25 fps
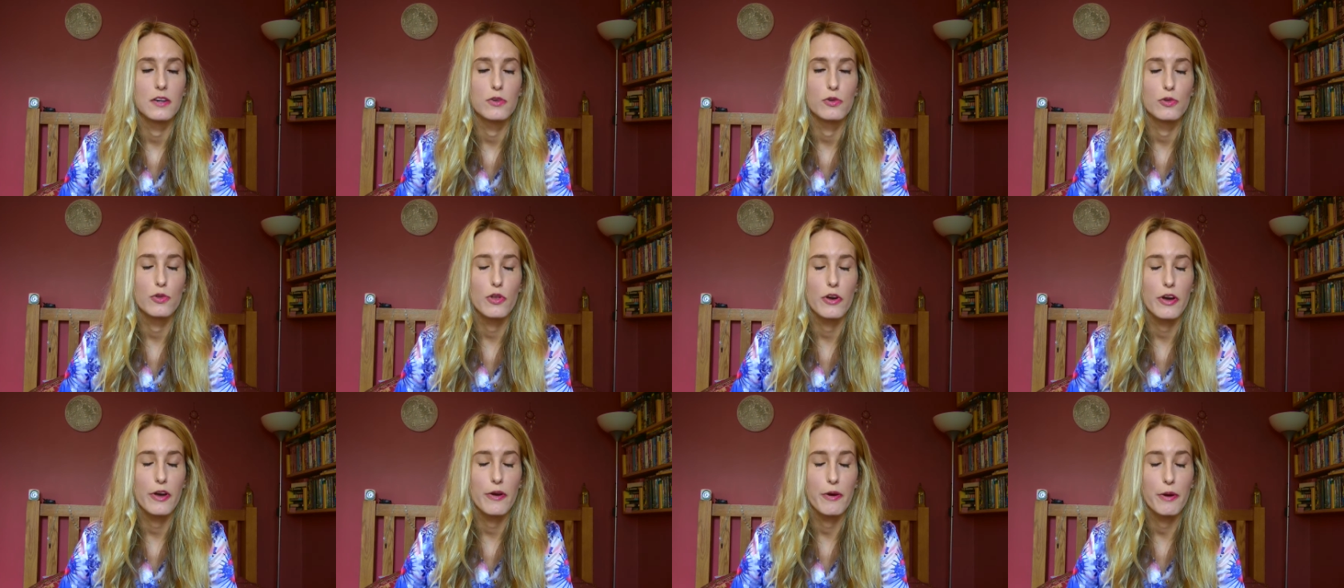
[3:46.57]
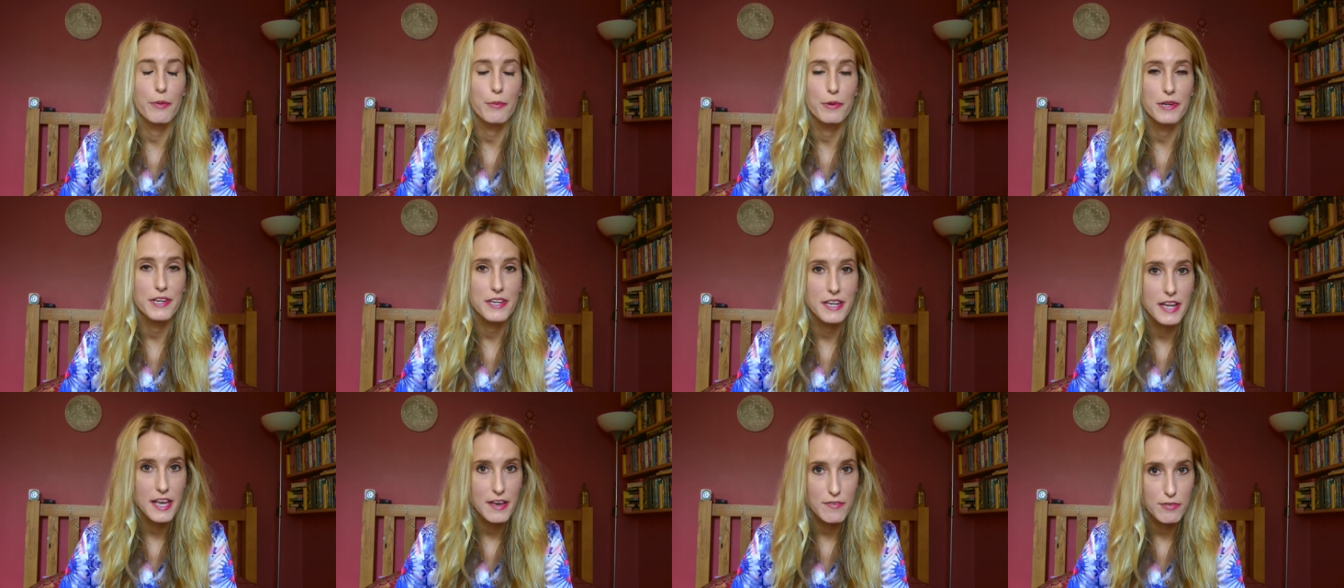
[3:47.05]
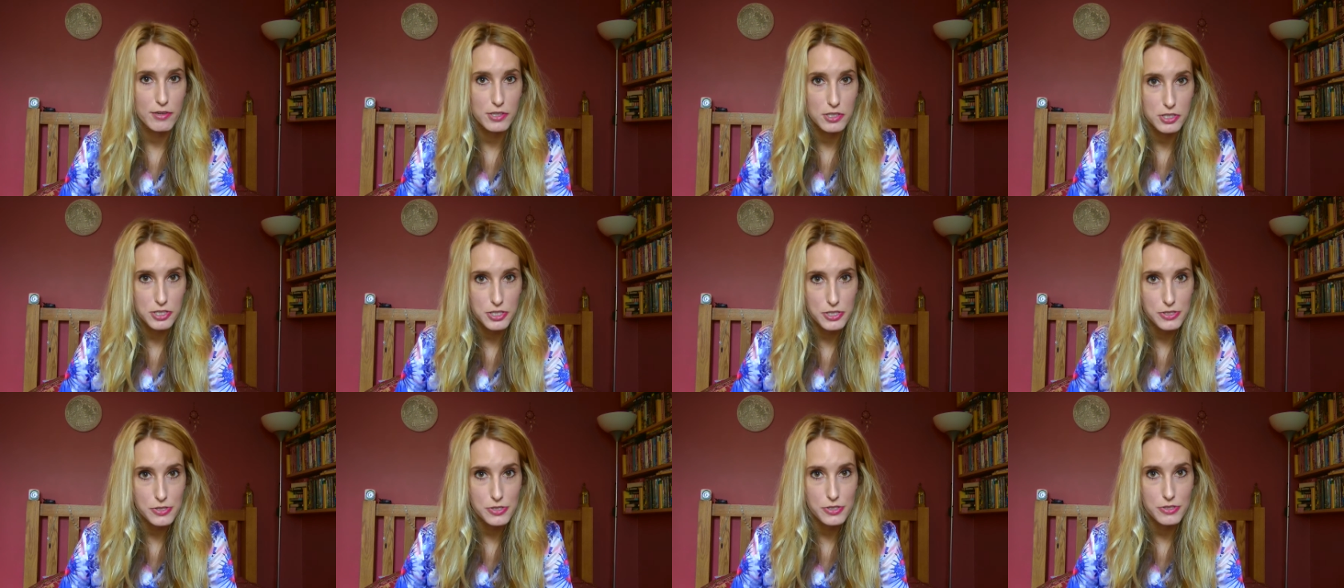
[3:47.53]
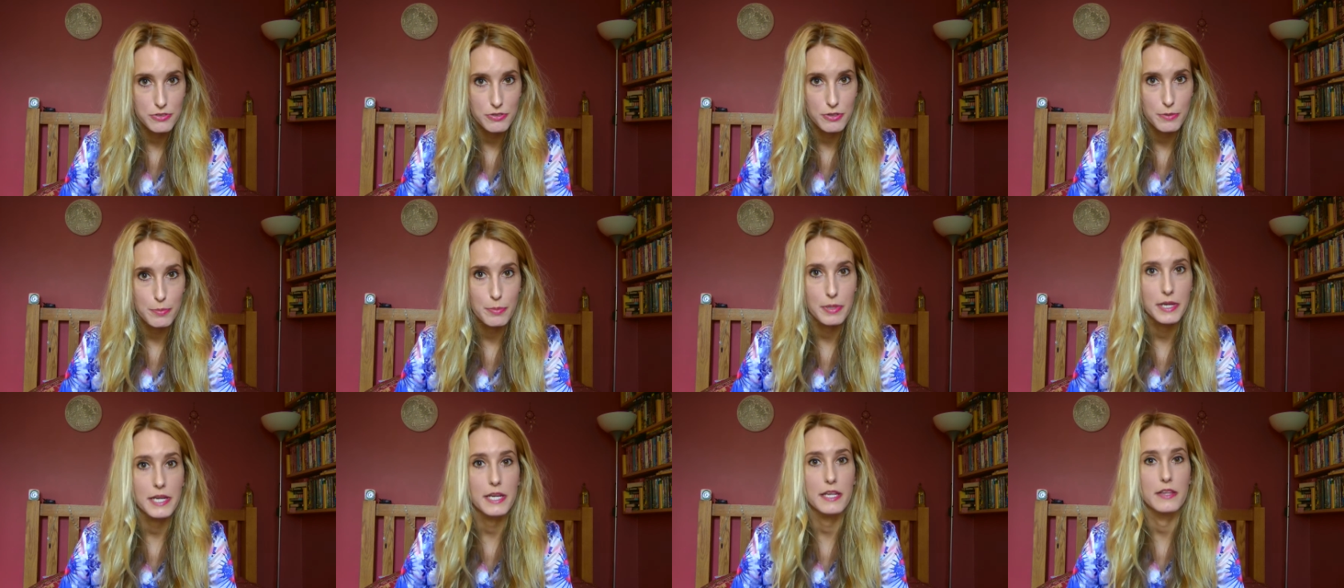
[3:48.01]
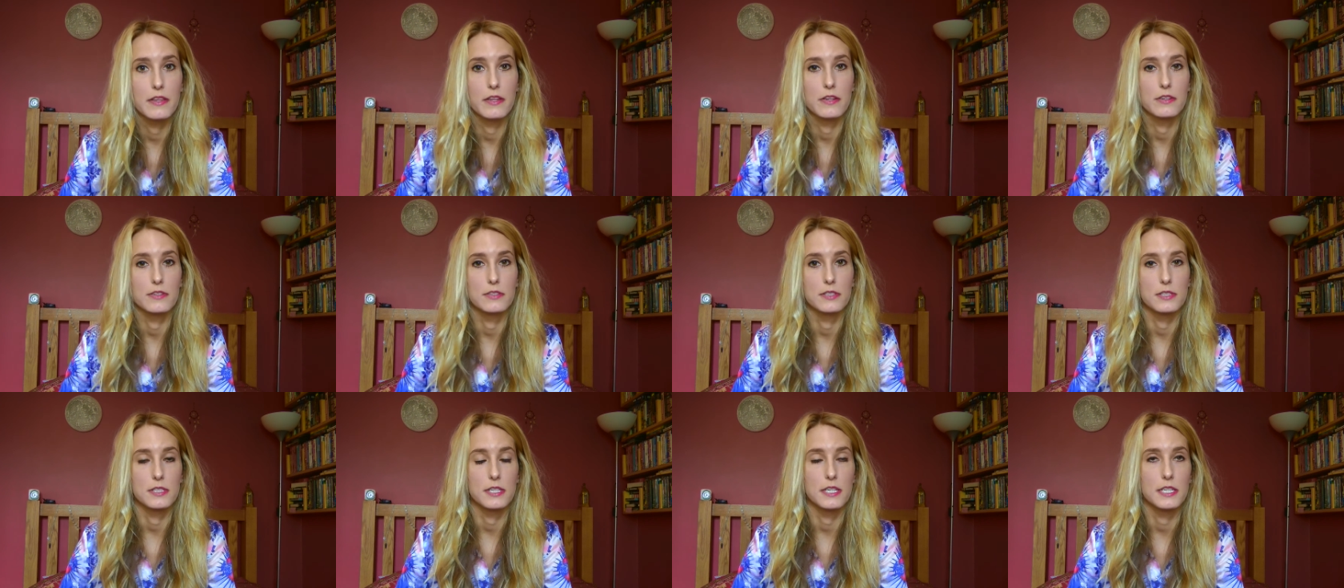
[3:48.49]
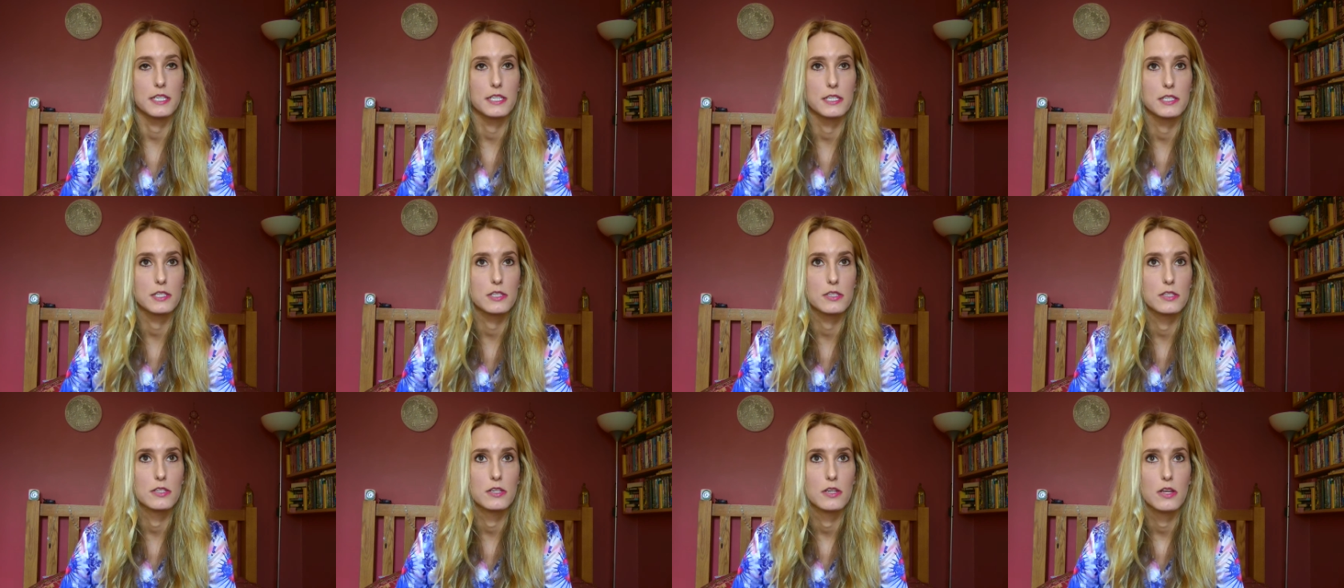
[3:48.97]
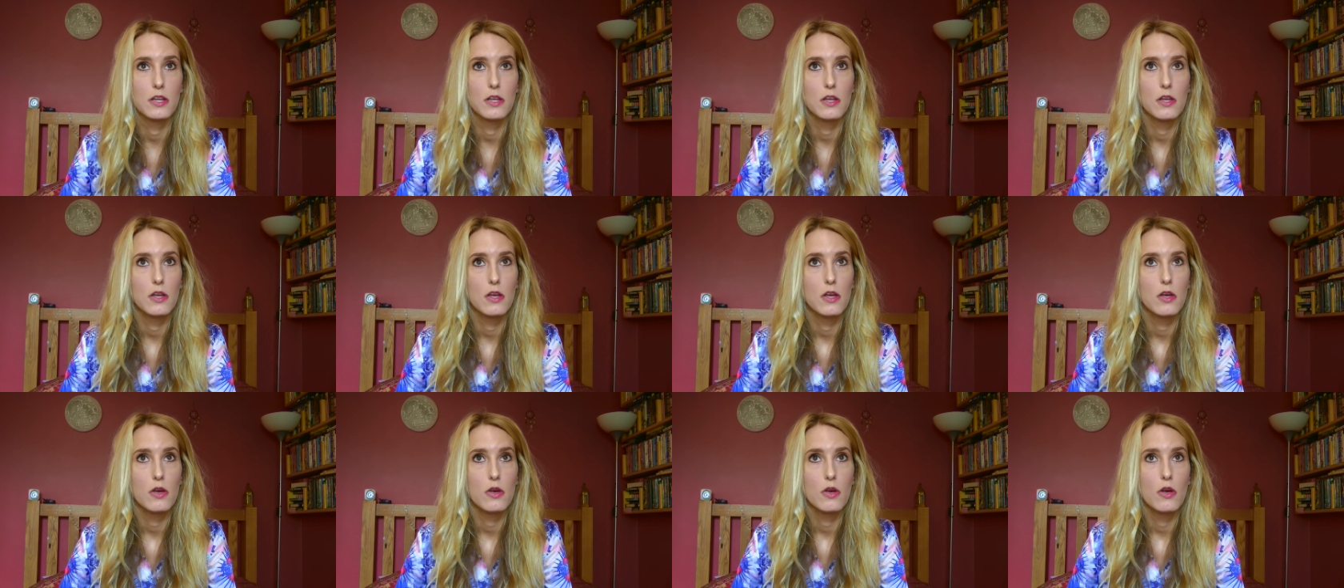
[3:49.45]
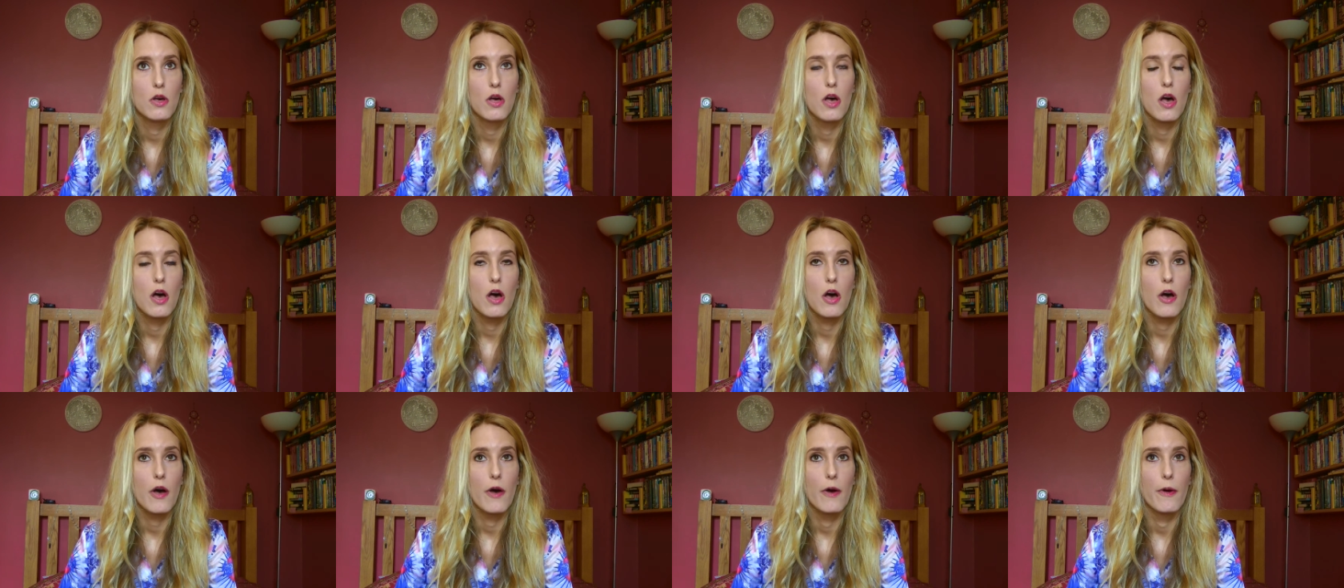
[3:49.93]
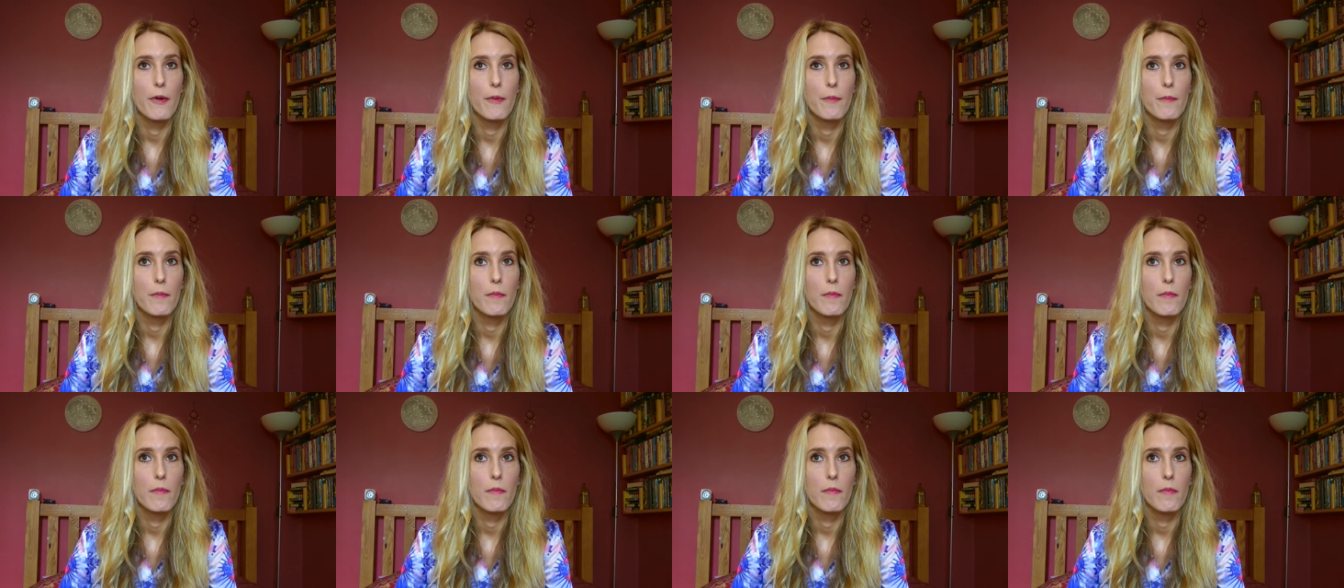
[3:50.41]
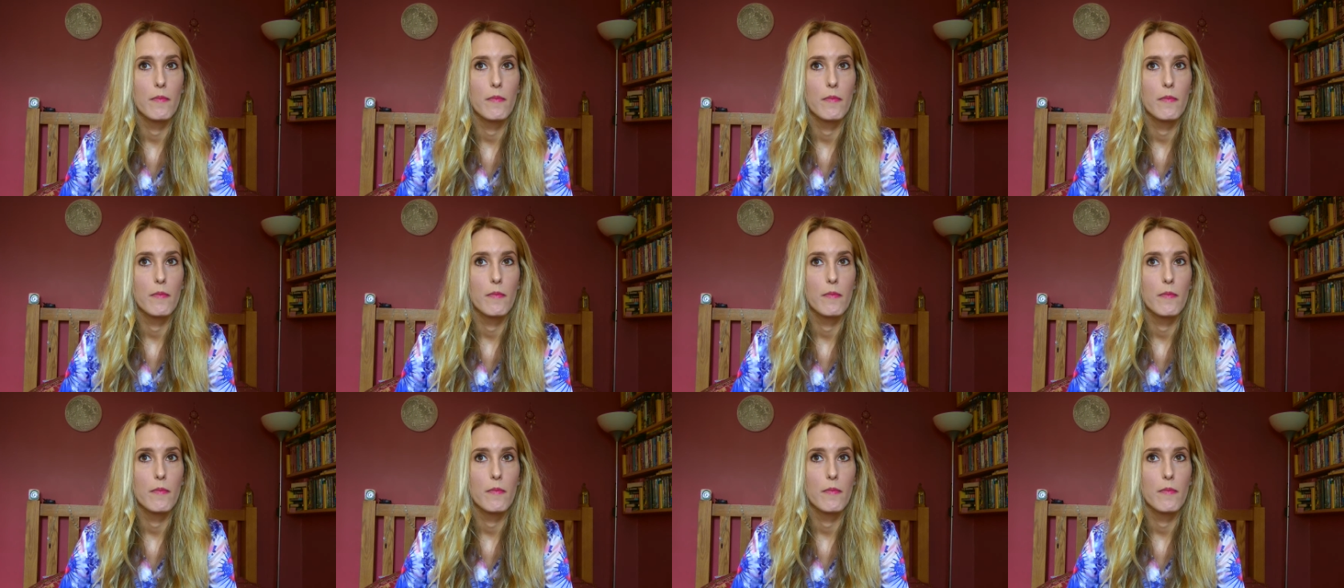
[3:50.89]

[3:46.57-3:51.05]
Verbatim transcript: although I would never choose to repeat those years, um,